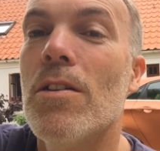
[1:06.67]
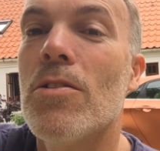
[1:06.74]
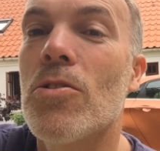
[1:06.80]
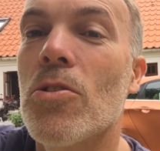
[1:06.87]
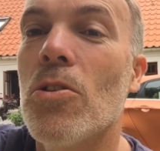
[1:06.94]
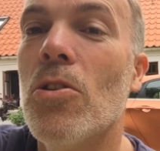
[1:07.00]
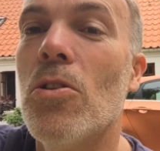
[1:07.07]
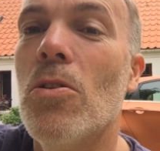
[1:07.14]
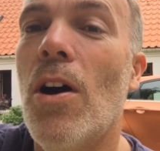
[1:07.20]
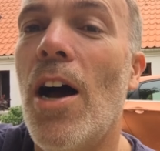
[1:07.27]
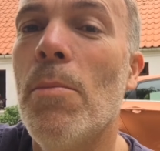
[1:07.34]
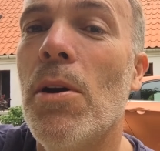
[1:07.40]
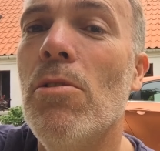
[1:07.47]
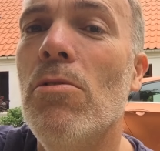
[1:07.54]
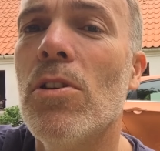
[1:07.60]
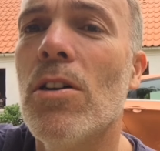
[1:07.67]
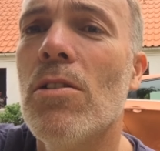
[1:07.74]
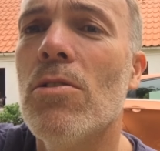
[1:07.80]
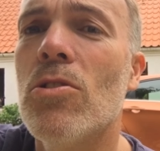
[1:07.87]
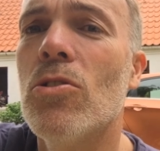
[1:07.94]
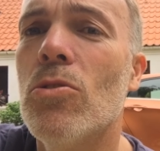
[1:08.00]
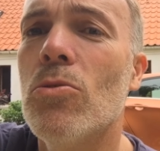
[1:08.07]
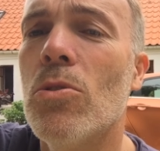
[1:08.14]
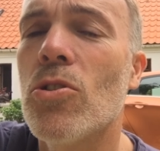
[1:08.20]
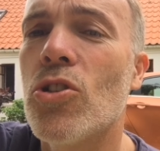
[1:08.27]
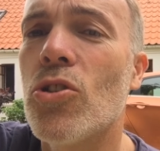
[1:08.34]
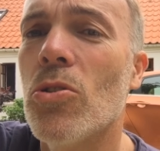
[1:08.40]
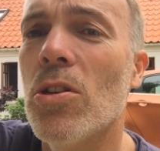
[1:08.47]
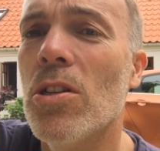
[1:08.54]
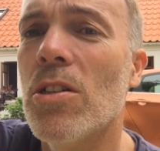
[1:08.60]
So I'm only going to do a
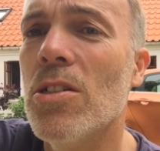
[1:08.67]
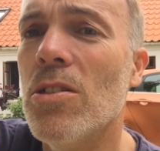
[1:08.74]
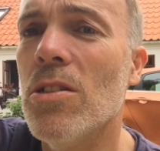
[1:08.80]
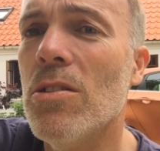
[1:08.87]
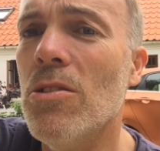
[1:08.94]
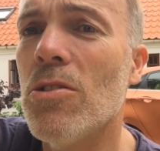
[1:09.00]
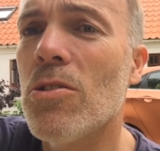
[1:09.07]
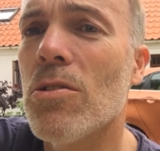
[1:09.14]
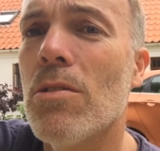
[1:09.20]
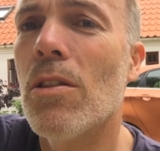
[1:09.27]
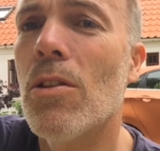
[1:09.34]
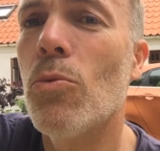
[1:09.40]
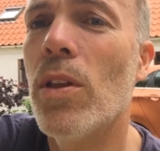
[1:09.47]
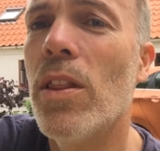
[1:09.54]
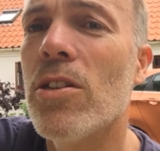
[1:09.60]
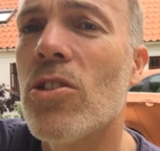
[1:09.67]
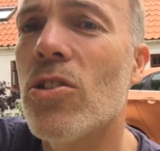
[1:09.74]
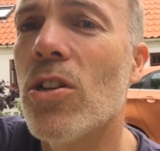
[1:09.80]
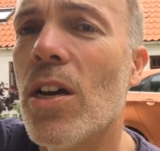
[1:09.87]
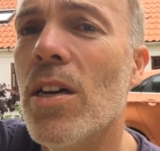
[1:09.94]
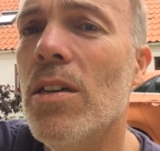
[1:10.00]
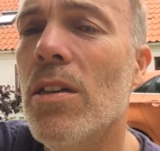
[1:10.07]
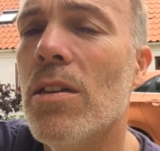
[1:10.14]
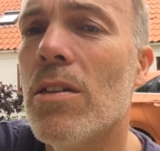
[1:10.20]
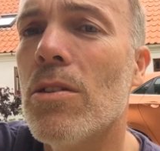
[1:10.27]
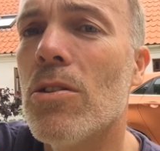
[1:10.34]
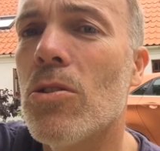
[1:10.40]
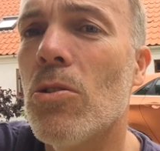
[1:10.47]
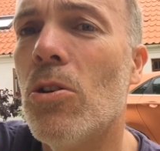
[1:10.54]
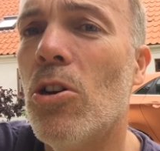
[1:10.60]
shorter distance. The weather today
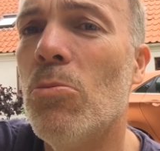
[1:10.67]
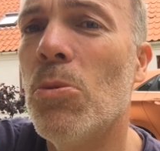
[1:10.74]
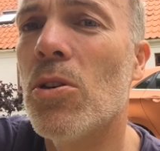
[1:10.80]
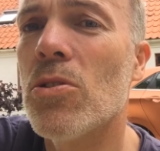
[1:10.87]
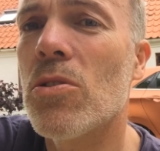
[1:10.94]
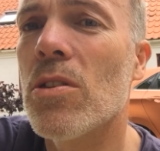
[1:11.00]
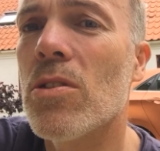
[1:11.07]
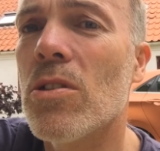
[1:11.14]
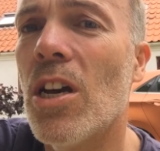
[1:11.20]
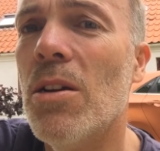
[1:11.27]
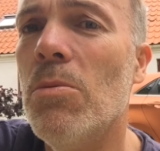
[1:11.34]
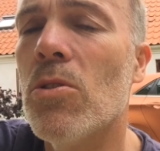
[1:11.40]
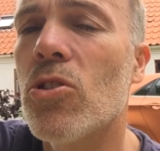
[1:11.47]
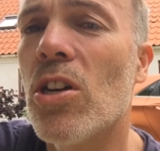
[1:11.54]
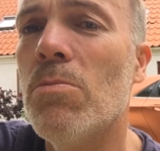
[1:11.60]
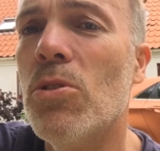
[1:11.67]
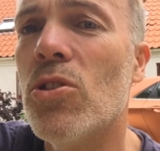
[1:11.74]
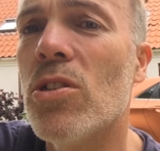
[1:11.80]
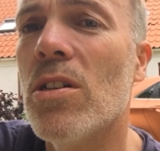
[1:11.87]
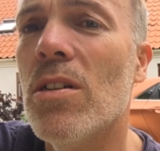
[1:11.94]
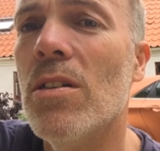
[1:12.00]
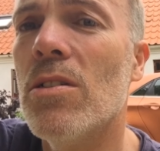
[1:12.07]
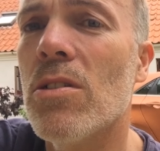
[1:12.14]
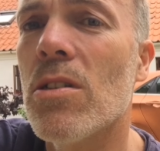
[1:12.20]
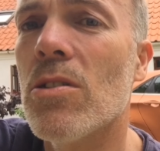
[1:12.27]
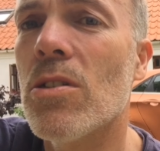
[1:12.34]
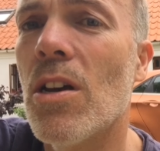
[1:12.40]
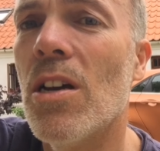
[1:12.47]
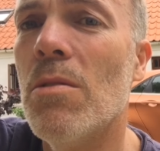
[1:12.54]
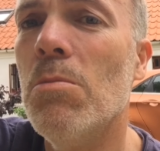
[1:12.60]
is almost the same. The temperature is the
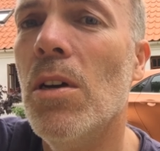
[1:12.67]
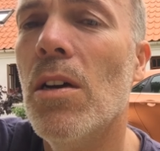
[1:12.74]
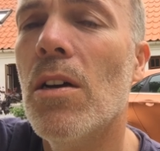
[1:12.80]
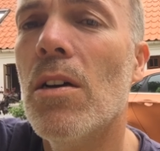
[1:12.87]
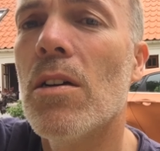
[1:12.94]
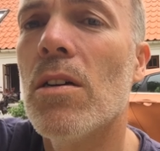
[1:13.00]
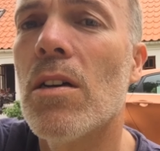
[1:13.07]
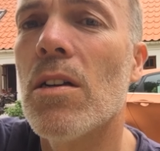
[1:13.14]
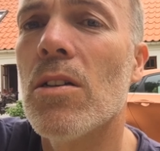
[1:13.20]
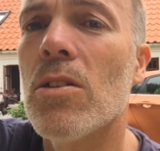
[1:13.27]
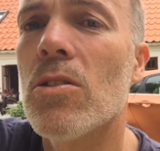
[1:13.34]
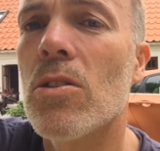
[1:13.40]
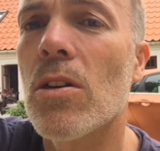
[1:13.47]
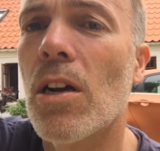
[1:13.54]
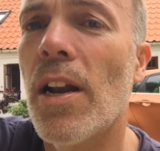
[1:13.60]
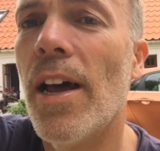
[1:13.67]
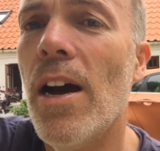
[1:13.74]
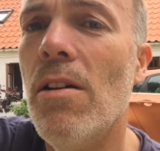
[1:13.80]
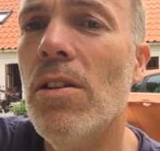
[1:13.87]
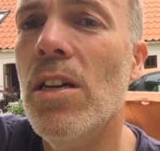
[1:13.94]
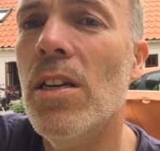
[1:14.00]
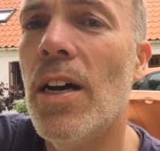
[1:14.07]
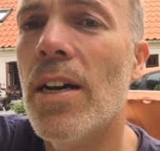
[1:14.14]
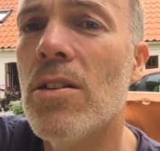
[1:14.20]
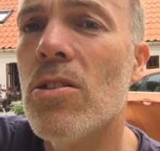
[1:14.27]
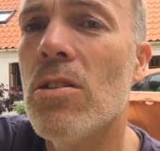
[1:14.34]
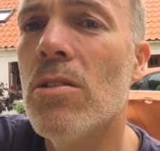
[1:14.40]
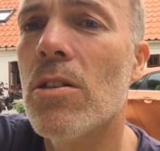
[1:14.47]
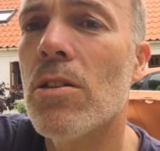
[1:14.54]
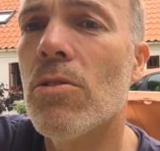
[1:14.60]
same. It is cloudy,
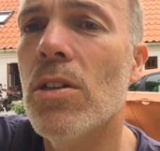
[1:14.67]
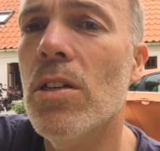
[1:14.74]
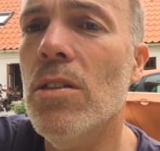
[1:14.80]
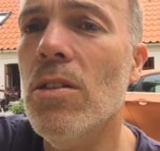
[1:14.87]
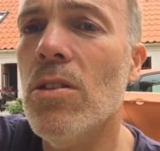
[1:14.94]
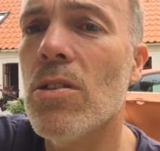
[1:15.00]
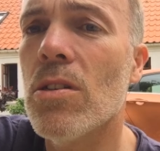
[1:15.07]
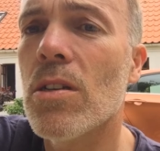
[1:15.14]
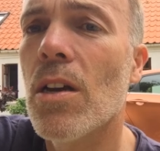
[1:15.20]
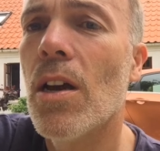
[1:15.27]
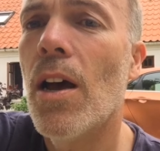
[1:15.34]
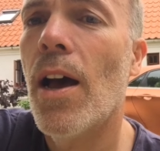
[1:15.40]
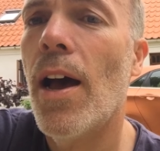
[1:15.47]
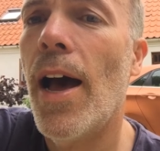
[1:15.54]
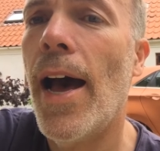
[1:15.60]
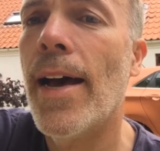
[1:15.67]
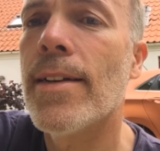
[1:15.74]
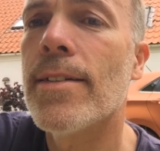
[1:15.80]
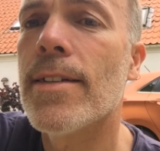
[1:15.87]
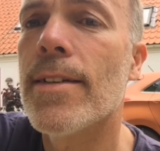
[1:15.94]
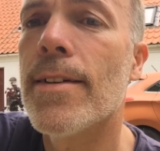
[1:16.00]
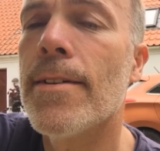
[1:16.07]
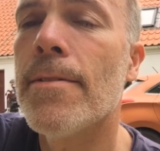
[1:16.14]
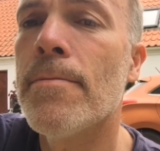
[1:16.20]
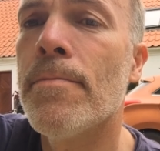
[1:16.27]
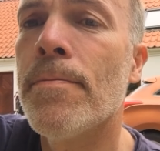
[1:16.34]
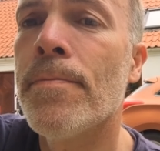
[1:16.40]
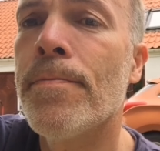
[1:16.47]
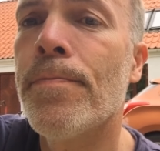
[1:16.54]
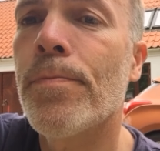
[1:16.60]
19 degrees. And
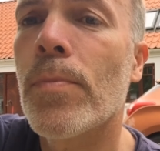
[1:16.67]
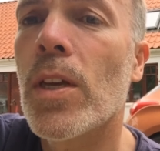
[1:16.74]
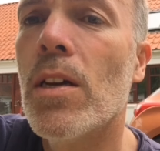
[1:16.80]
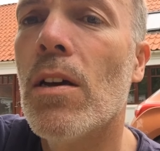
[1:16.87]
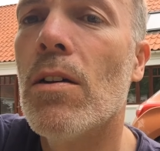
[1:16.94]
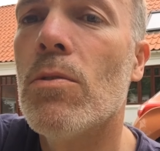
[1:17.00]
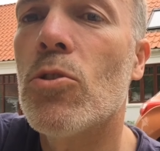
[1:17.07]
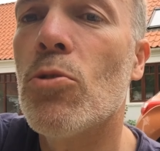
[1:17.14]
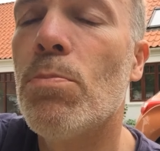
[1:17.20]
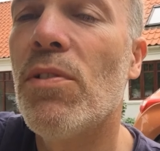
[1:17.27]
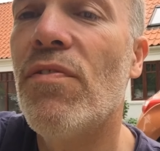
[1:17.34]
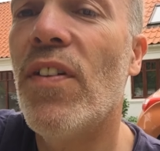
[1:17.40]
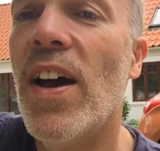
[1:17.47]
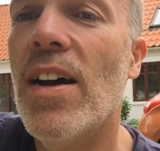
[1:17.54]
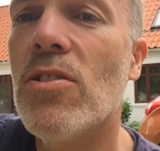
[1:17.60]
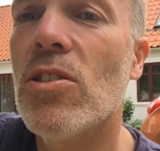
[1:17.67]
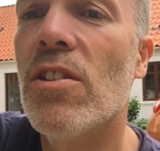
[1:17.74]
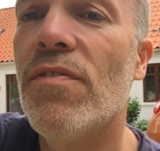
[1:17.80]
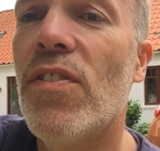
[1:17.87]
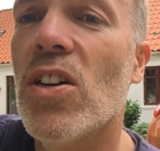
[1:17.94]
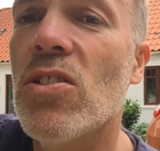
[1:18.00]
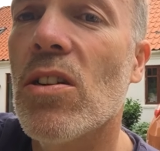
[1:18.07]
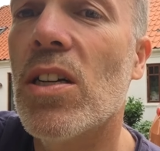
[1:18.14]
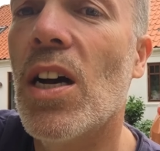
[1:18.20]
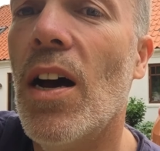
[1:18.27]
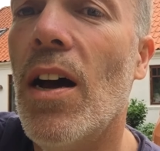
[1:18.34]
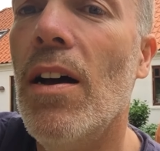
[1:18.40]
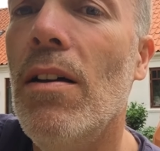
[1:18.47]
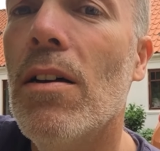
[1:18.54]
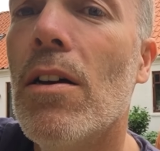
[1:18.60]
to be fair to the fossil
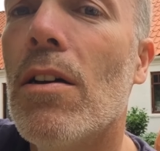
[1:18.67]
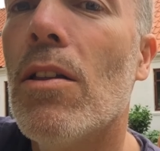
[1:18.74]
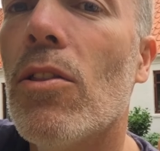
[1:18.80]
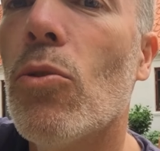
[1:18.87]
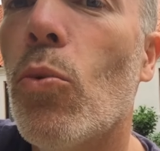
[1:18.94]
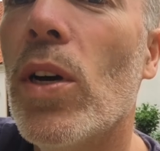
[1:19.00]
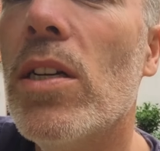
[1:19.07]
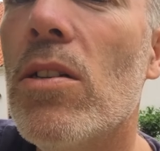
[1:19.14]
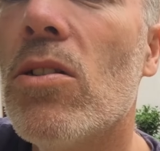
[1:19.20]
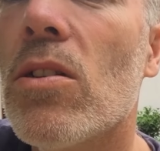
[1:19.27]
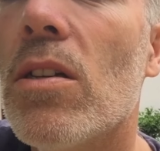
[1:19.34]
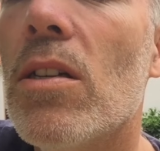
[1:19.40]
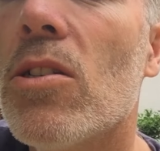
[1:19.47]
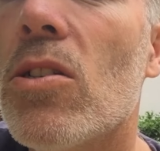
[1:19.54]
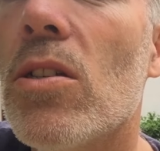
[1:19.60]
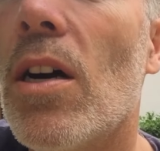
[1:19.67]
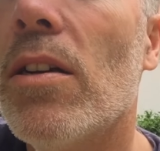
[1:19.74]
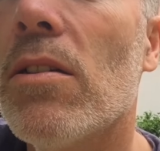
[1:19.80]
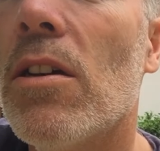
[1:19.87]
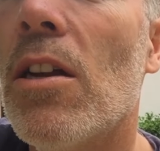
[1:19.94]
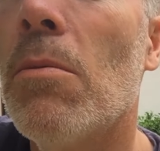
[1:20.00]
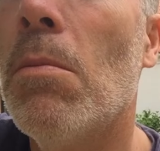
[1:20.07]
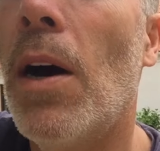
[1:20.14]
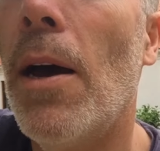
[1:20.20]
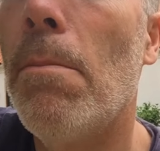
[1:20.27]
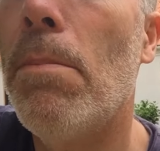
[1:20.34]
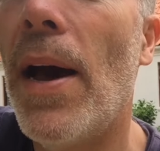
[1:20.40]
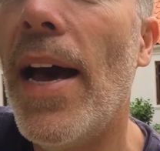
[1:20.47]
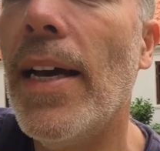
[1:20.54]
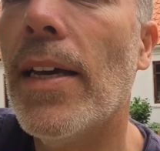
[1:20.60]
car, the wind is not in my
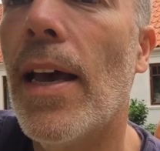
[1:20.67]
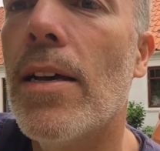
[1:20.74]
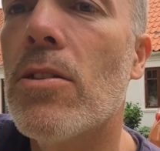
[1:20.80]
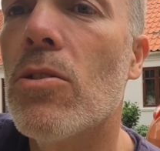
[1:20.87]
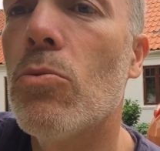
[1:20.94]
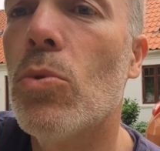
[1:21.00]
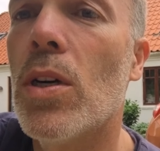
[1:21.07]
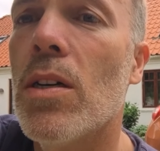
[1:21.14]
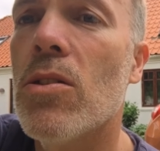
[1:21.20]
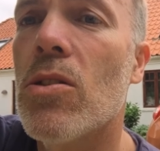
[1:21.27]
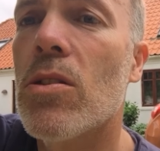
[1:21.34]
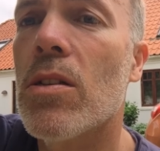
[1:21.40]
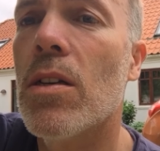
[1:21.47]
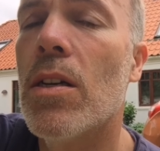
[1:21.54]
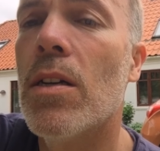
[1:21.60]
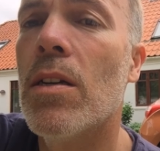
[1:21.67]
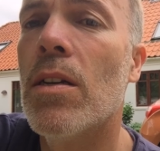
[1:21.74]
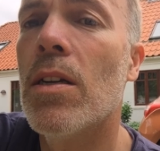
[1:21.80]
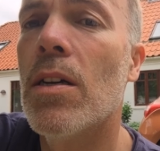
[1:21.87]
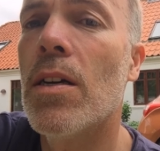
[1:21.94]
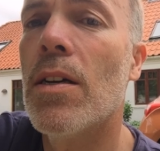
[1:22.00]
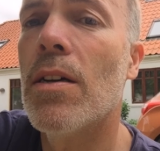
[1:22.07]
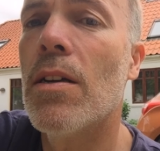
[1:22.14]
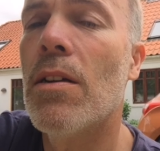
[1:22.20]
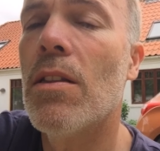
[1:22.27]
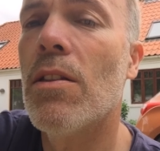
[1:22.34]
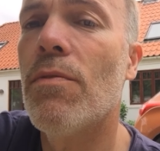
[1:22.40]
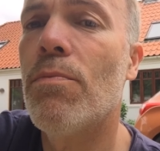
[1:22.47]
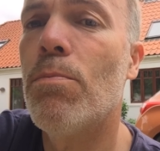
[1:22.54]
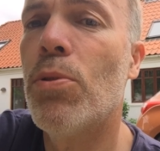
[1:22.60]
back as it was in
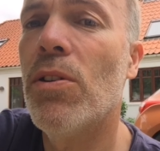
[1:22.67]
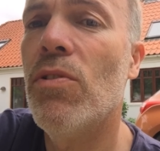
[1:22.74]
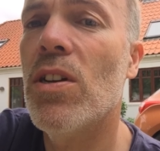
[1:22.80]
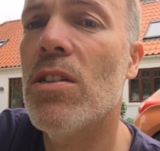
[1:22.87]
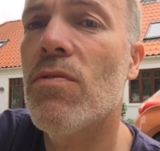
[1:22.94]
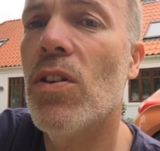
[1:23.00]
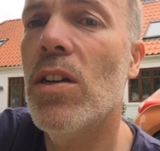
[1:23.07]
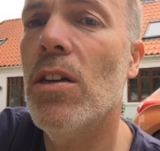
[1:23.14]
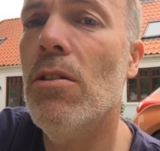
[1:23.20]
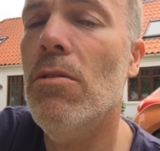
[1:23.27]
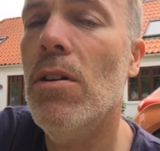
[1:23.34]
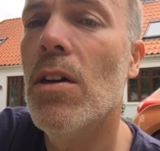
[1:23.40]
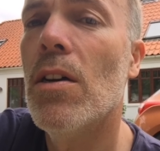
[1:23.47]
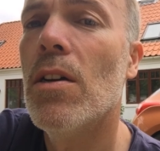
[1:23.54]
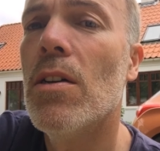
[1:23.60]
the previous video.